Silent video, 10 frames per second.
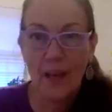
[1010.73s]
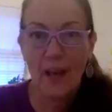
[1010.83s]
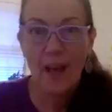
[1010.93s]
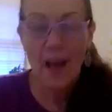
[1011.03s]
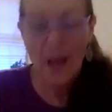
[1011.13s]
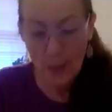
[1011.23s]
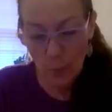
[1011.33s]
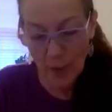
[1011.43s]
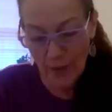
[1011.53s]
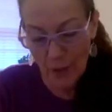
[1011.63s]
And
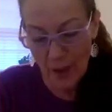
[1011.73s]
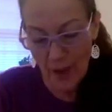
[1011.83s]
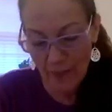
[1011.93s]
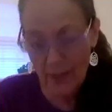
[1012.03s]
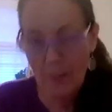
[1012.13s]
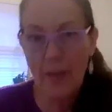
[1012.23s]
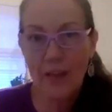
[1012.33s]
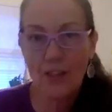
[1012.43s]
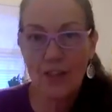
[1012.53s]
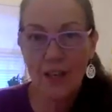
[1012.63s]
when you have an
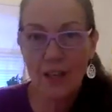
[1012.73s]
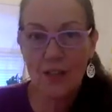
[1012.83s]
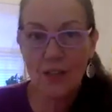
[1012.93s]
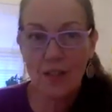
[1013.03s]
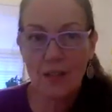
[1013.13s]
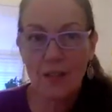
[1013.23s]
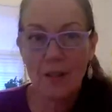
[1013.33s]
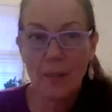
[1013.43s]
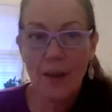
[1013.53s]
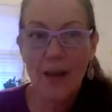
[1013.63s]
imagination, the
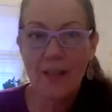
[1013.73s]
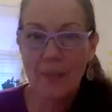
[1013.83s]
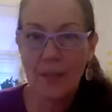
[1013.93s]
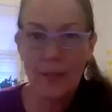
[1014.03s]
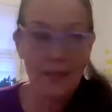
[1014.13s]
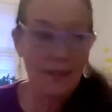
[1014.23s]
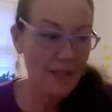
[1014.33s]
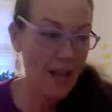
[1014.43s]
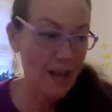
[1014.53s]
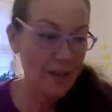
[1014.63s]
possibilities are
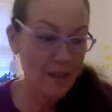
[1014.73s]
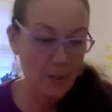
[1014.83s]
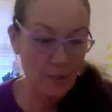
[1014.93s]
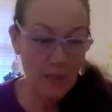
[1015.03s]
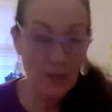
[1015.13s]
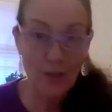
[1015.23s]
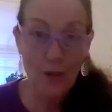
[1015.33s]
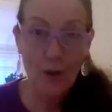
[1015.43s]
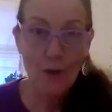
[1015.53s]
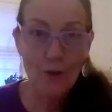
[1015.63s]
endless, because
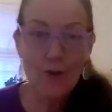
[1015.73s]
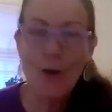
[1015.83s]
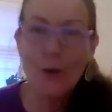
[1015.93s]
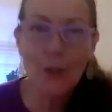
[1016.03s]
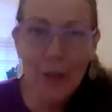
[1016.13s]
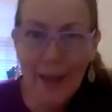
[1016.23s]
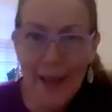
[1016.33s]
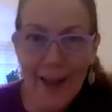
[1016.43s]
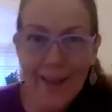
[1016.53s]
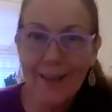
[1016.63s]
you don't look
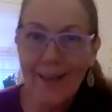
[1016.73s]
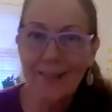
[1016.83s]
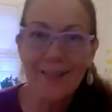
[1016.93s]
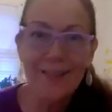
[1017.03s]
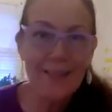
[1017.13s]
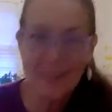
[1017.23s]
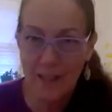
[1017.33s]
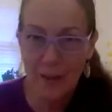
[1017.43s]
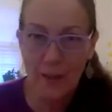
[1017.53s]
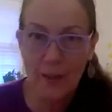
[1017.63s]
at it and see a
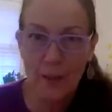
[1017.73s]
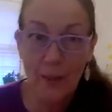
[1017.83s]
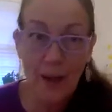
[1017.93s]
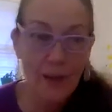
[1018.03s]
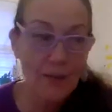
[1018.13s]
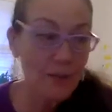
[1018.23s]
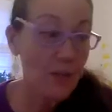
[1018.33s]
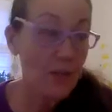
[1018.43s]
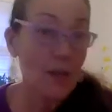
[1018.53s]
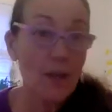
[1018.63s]
cereal box.
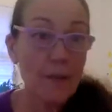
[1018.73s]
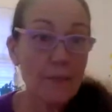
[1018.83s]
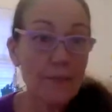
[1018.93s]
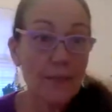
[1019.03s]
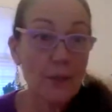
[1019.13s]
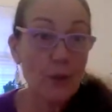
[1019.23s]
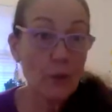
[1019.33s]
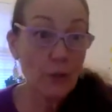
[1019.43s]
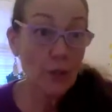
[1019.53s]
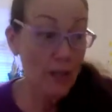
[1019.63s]
You
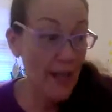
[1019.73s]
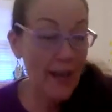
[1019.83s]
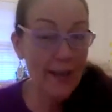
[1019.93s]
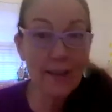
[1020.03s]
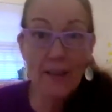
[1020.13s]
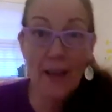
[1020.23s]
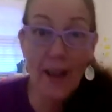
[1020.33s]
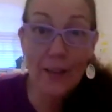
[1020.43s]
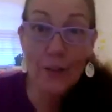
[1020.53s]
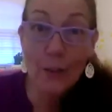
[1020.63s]
look at it
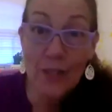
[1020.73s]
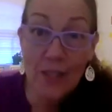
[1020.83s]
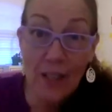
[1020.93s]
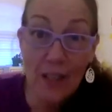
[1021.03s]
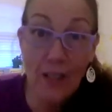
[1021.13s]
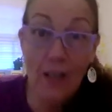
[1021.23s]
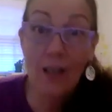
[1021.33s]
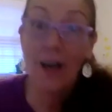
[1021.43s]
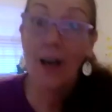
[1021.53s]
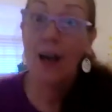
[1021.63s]
and you see
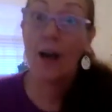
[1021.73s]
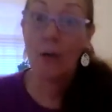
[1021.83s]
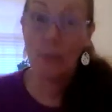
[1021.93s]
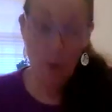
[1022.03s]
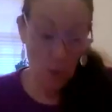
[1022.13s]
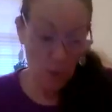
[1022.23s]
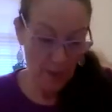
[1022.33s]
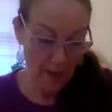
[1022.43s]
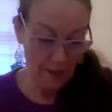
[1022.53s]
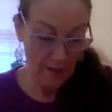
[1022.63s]
a robot.